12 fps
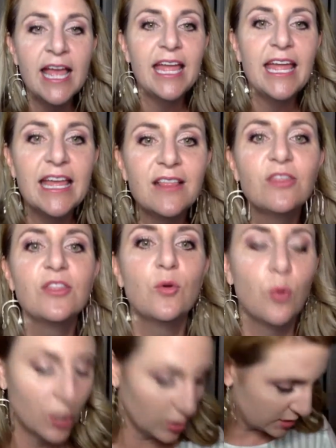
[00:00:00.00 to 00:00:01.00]
in the
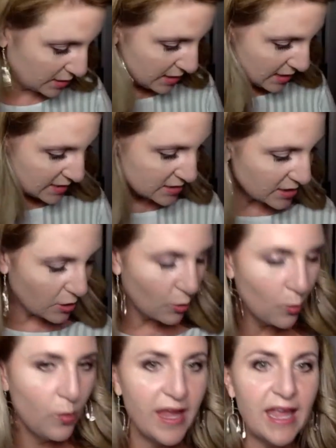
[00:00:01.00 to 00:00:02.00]
world. So
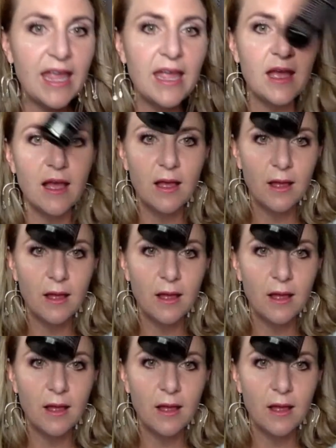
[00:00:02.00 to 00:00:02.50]
we